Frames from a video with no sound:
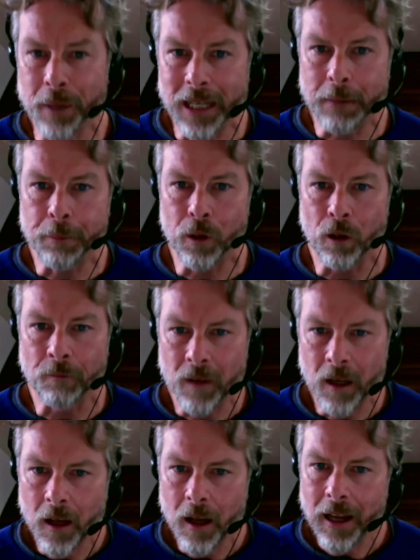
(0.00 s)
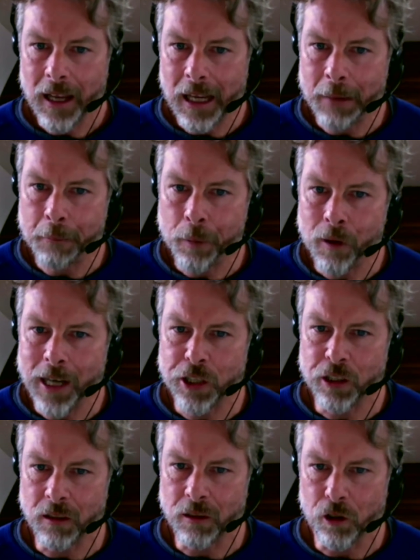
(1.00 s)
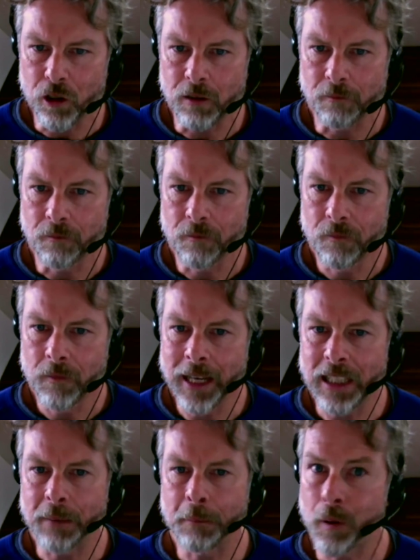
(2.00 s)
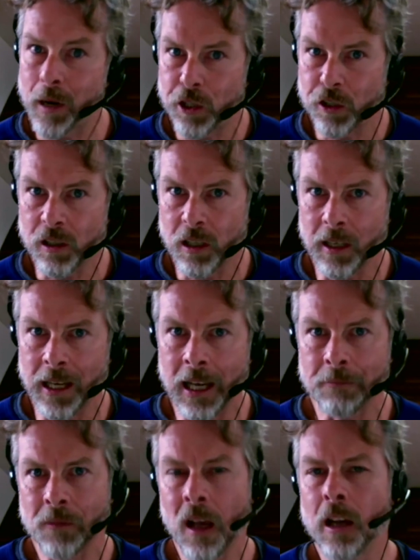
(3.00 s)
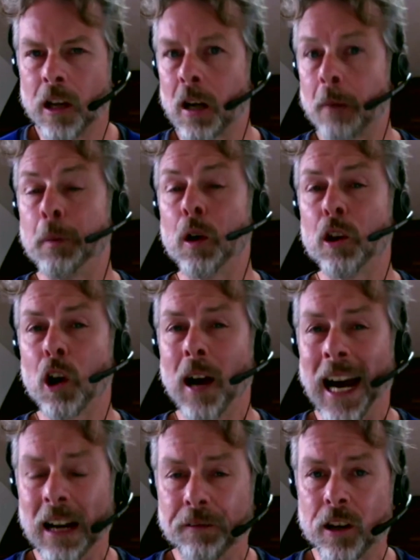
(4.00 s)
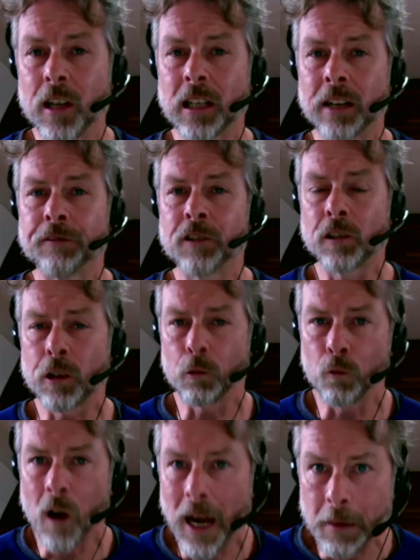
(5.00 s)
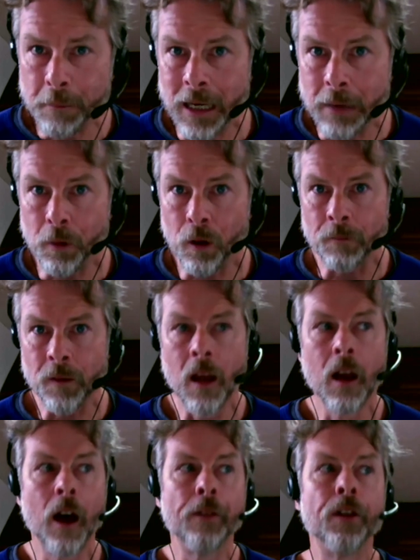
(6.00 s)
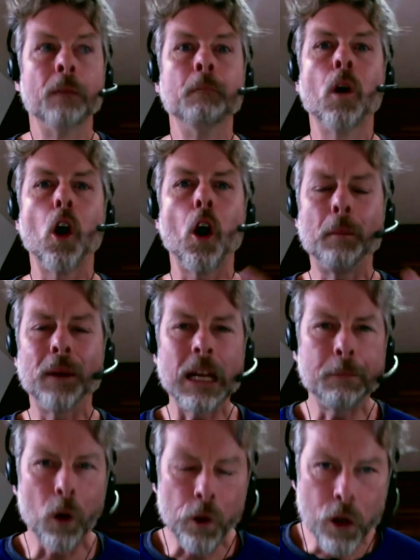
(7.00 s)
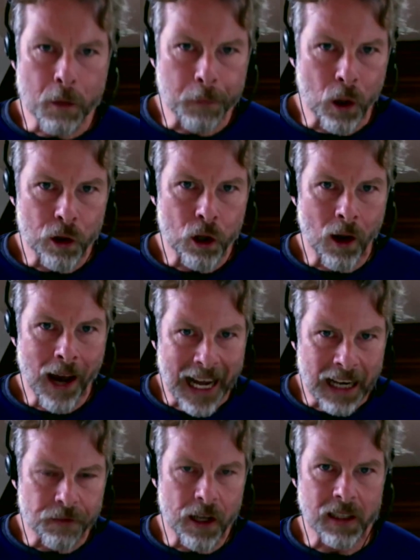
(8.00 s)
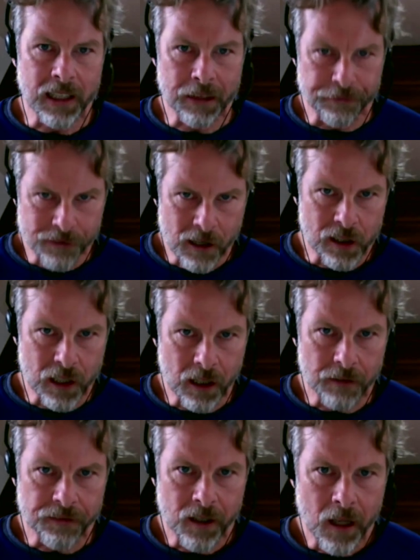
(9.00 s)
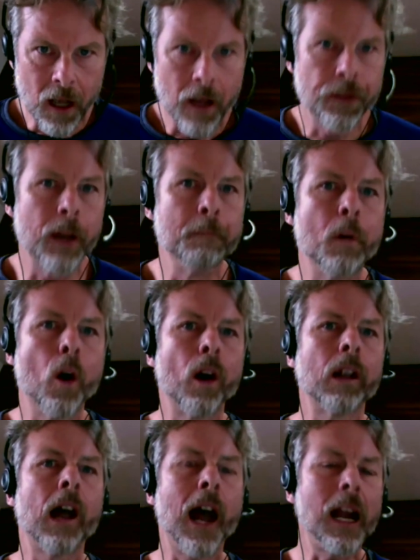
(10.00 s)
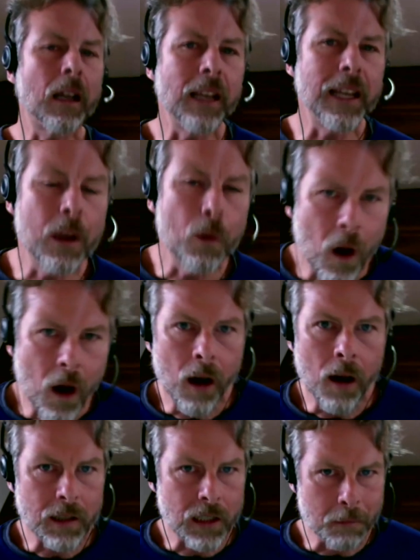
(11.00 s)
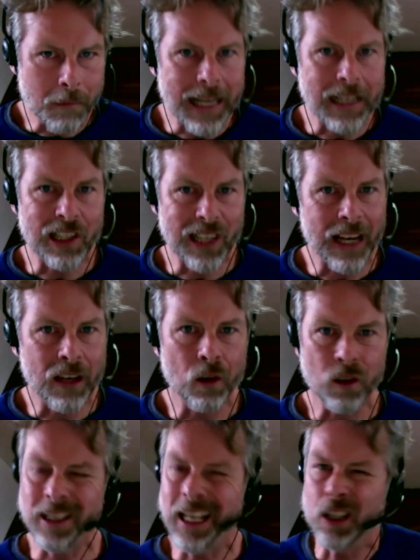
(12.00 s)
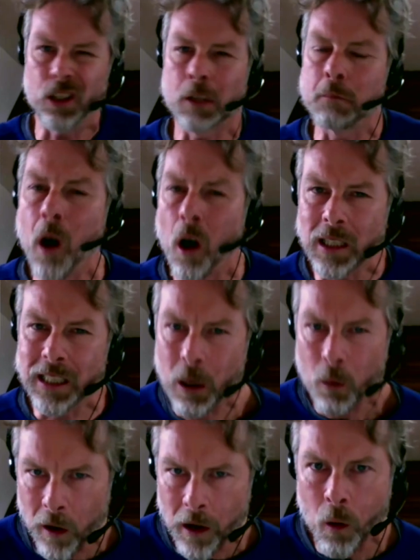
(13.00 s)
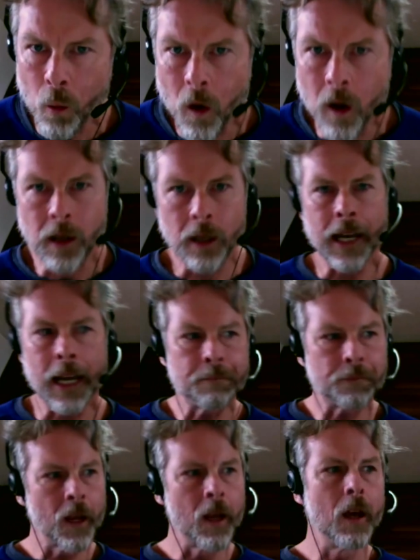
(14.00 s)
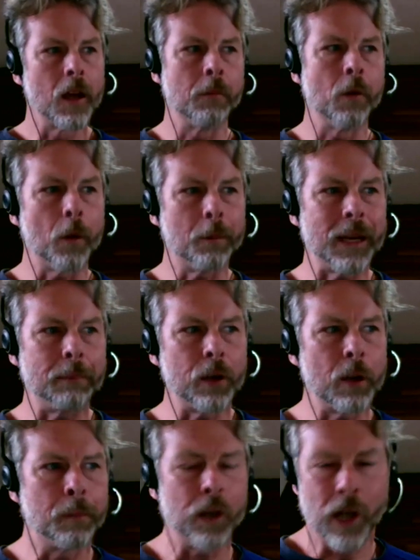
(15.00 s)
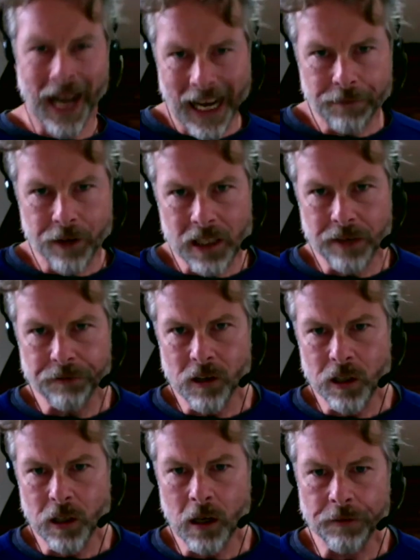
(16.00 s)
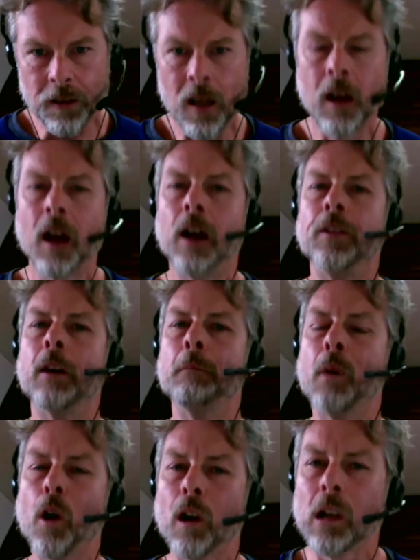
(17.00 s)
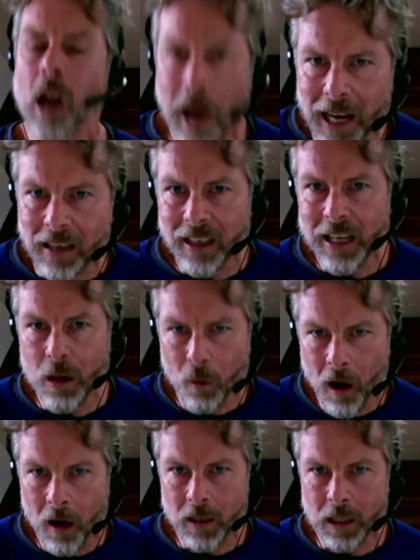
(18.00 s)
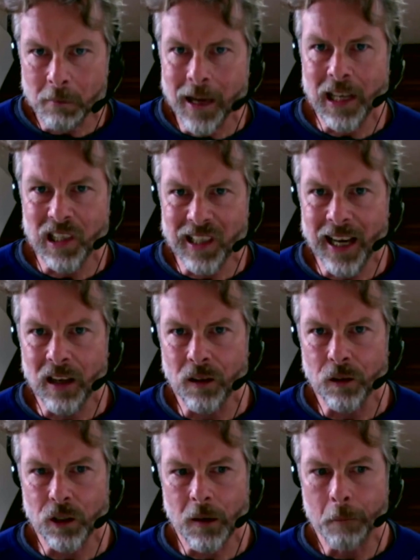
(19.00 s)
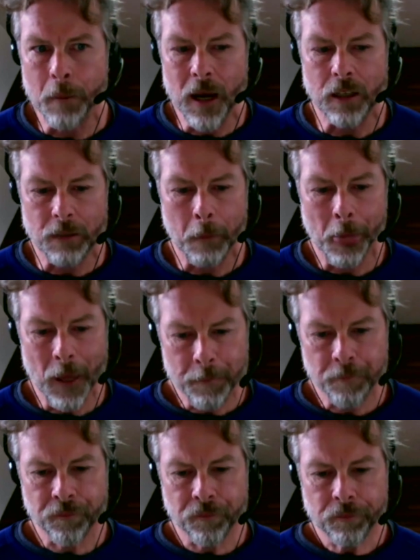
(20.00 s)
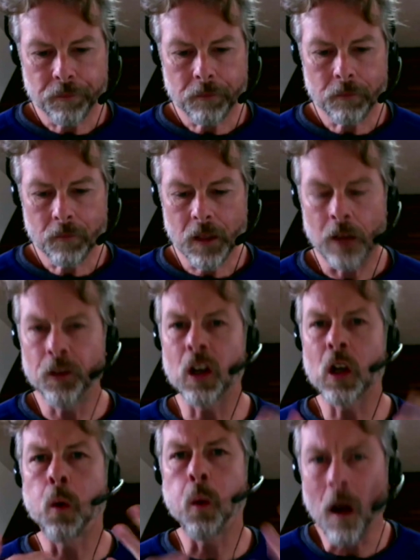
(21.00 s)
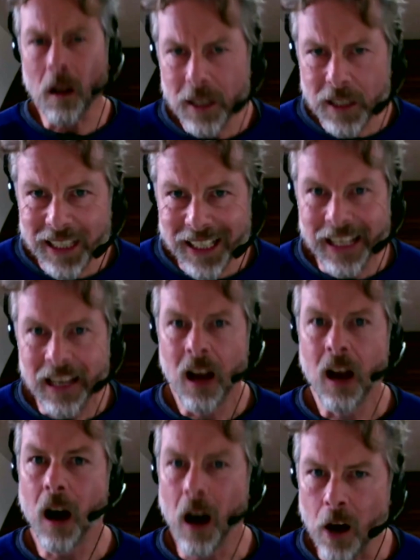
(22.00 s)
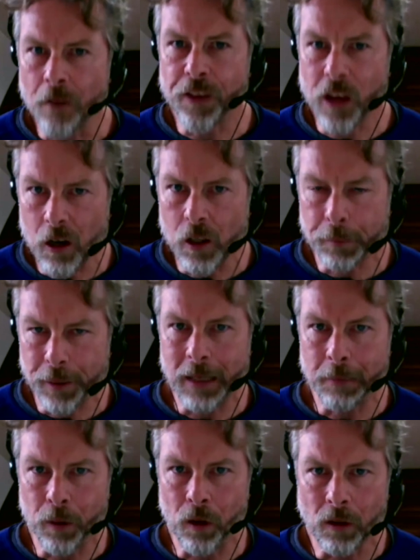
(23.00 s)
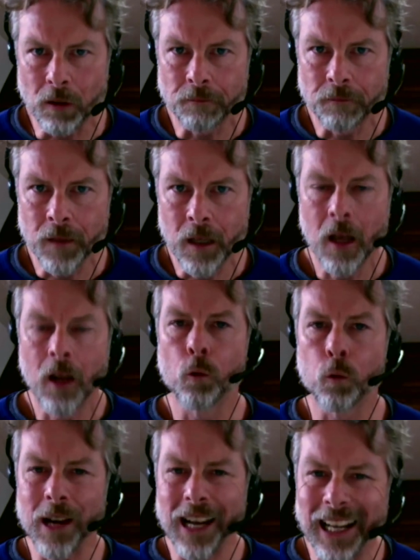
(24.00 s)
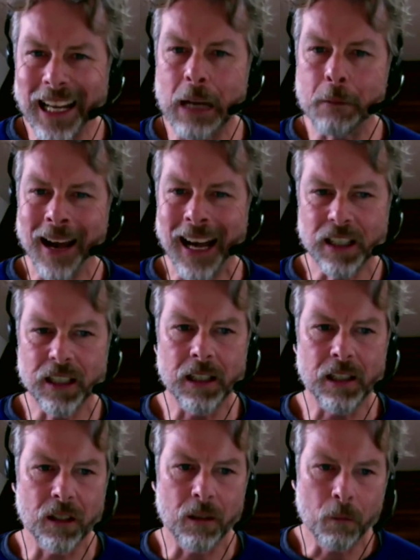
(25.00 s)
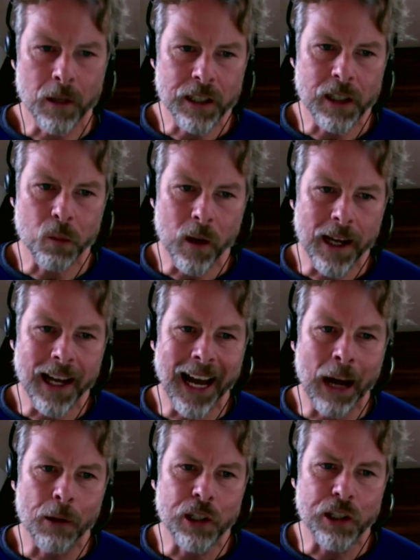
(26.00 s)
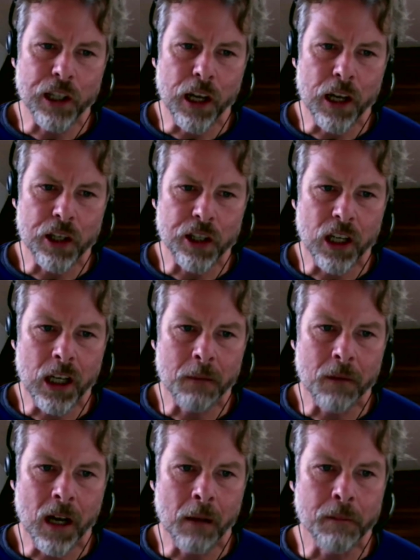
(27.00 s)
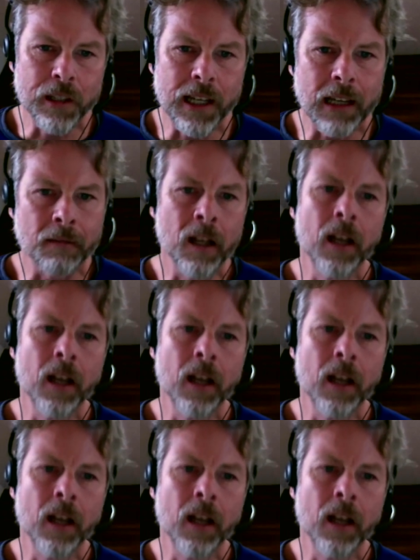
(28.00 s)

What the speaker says: people. Impressions. That's impressions, okay? You've got to put your advert in front of the right people. The more people you put your advert in front of, the more likely you are to make sales. And that's just marketing 101, okay? The more people you put your advert in front of, the more likely you are to make sales. But the quality of those people really matters, which is where our search term comes in.